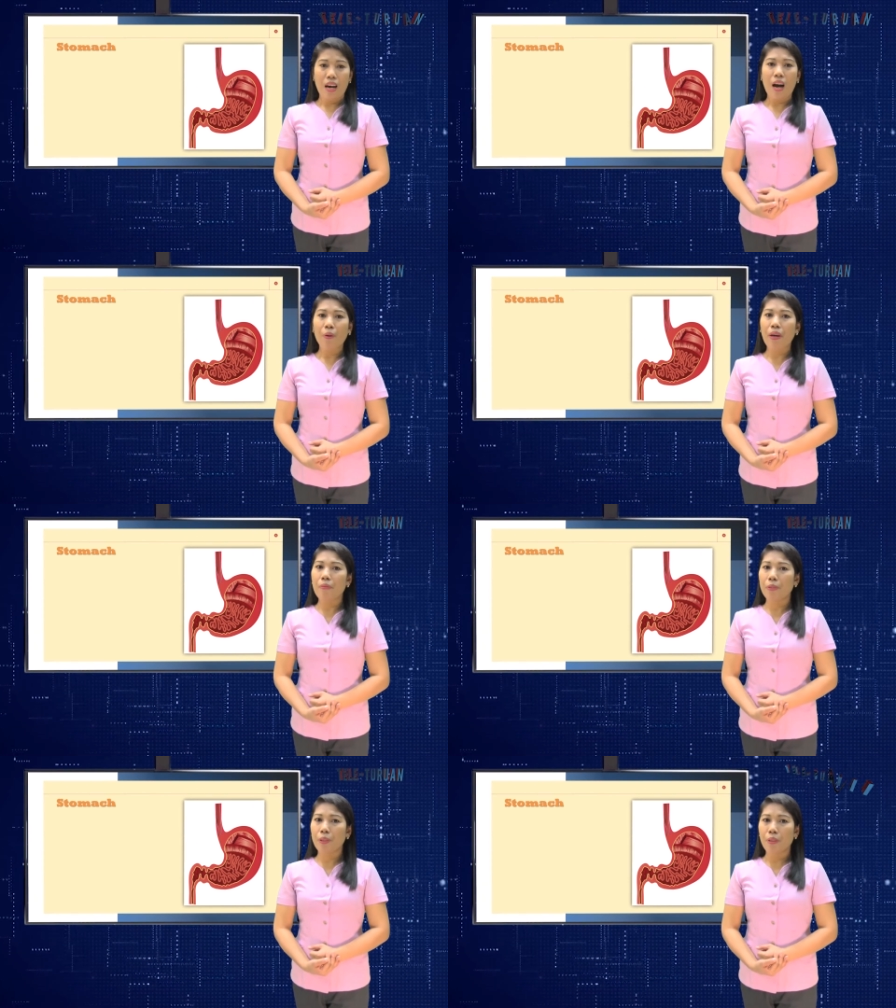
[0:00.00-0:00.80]

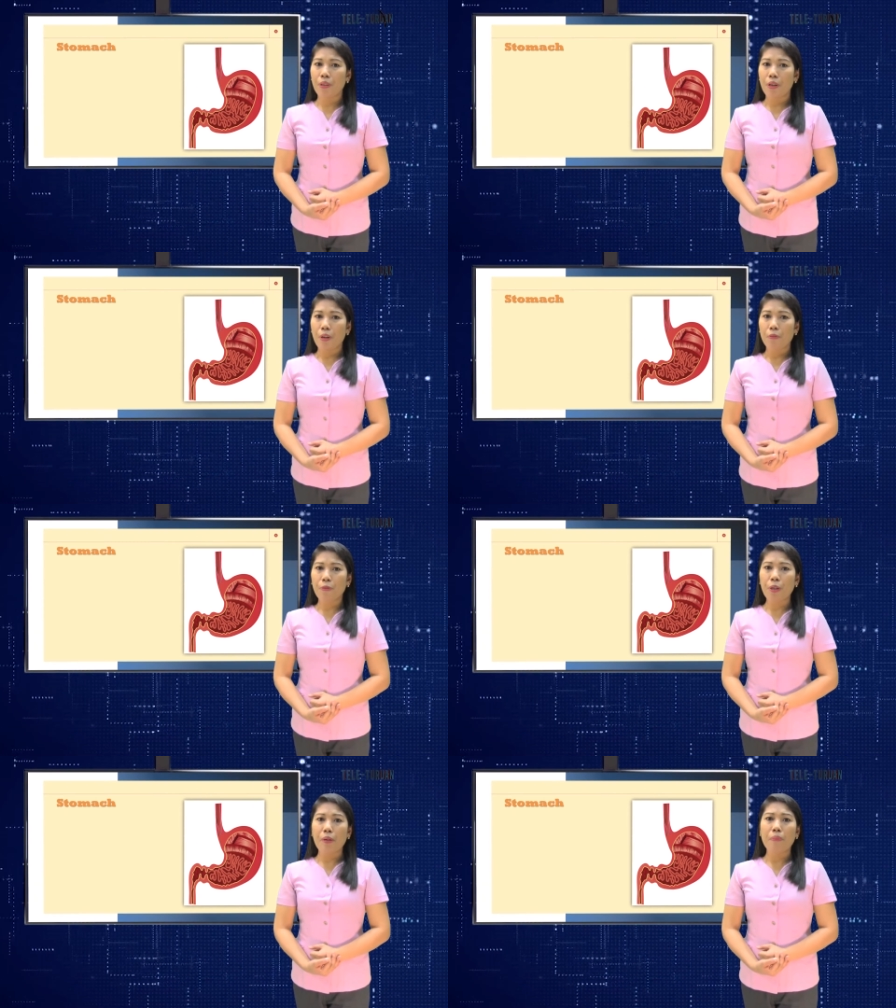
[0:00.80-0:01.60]
However,
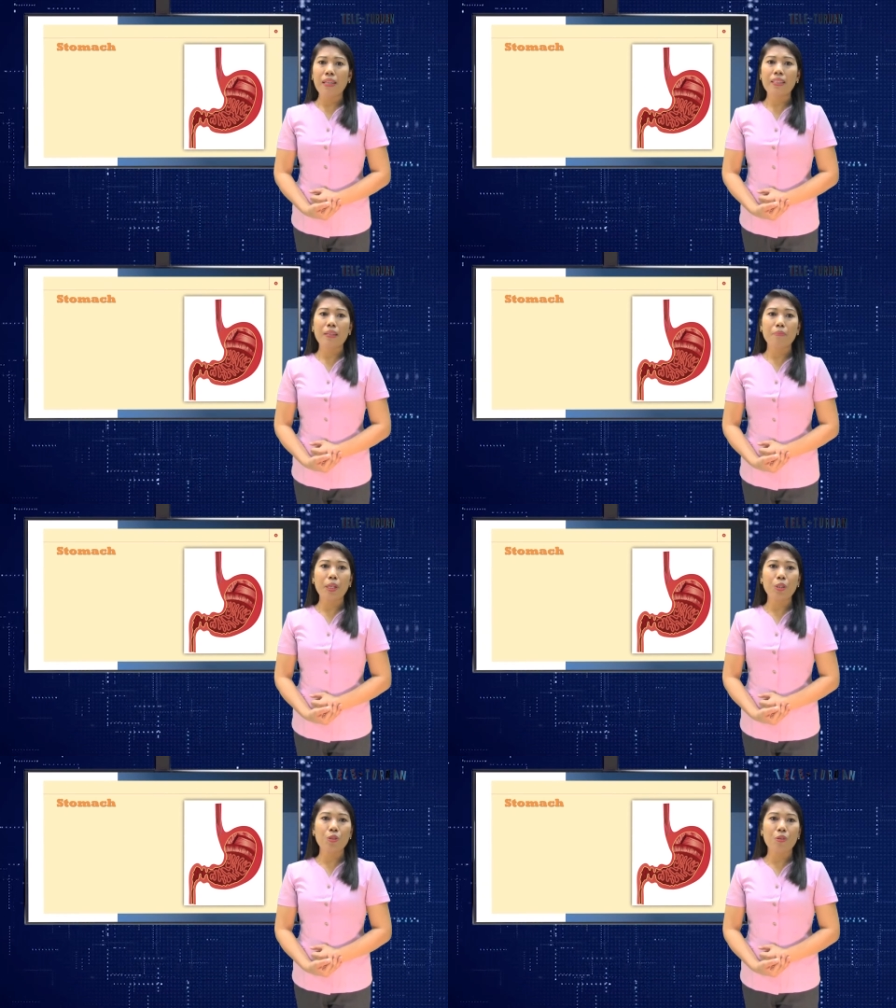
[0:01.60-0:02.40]
before our body can
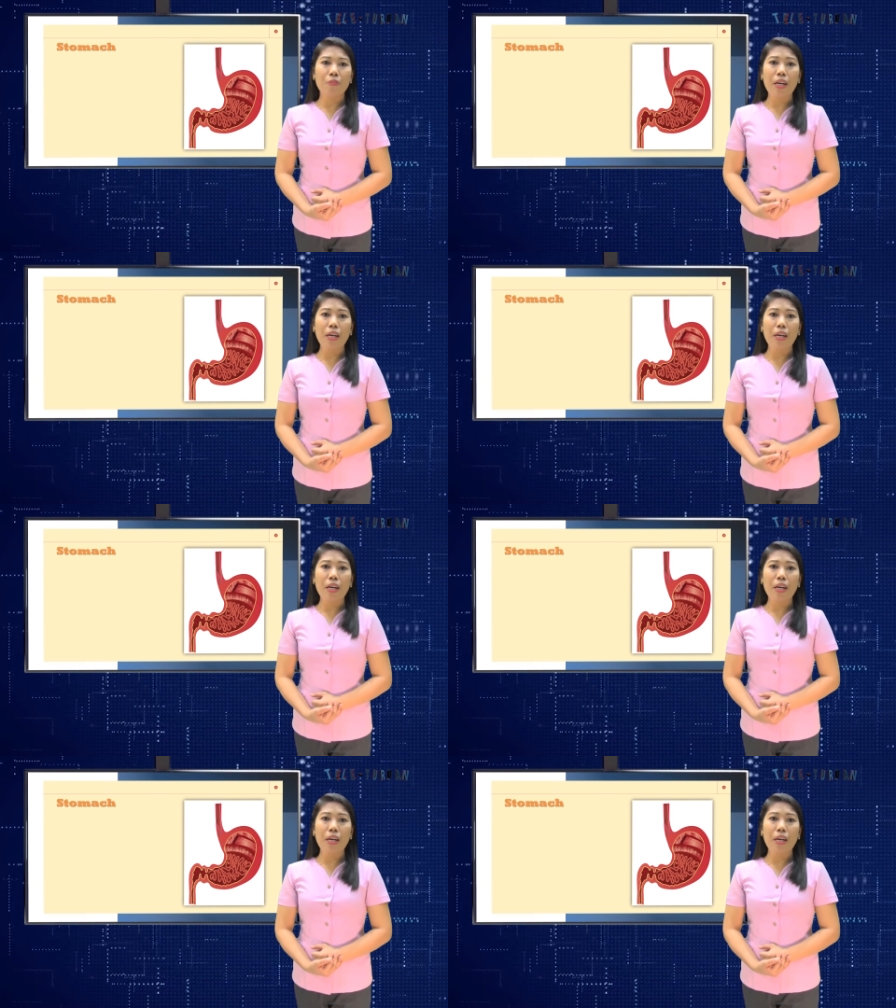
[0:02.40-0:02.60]
make use of